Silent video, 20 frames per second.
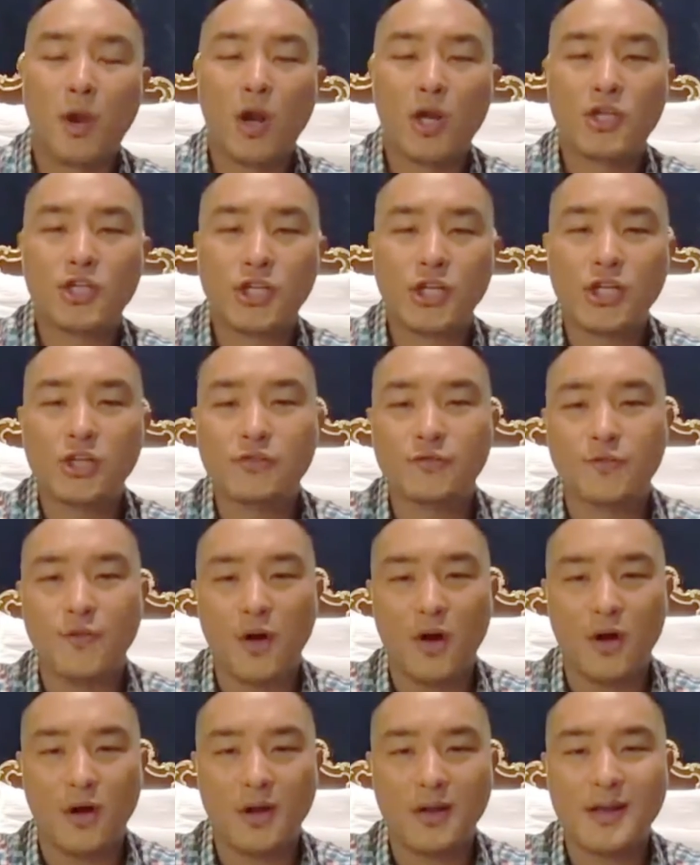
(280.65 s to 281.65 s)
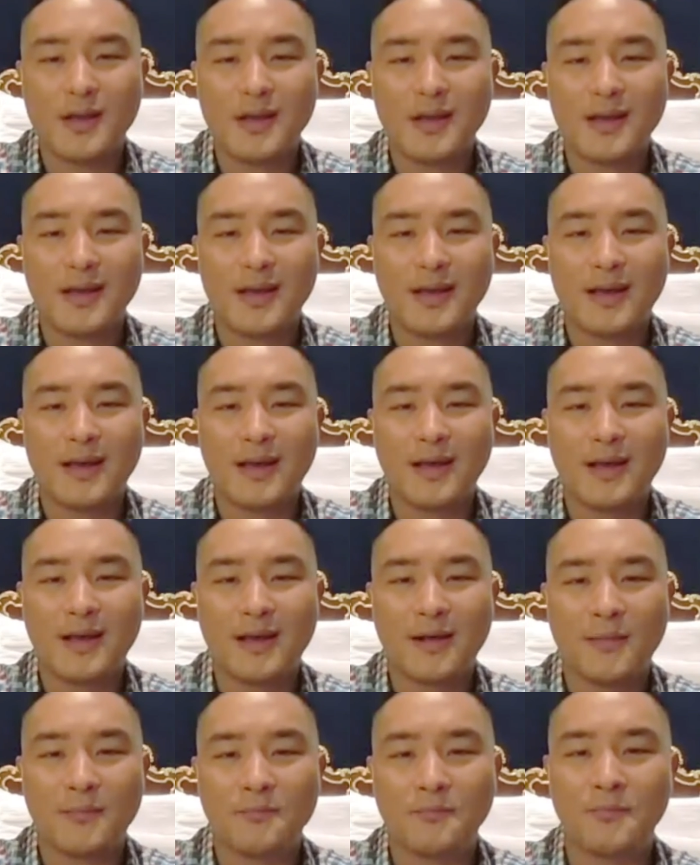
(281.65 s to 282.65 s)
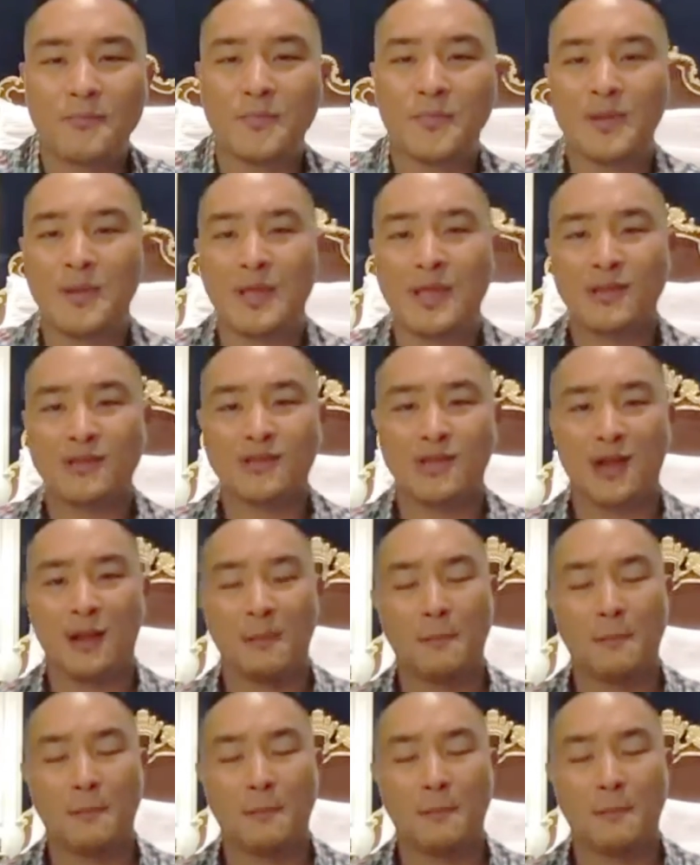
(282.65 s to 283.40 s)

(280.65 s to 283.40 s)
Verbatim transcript: and Mar Shishvan uh,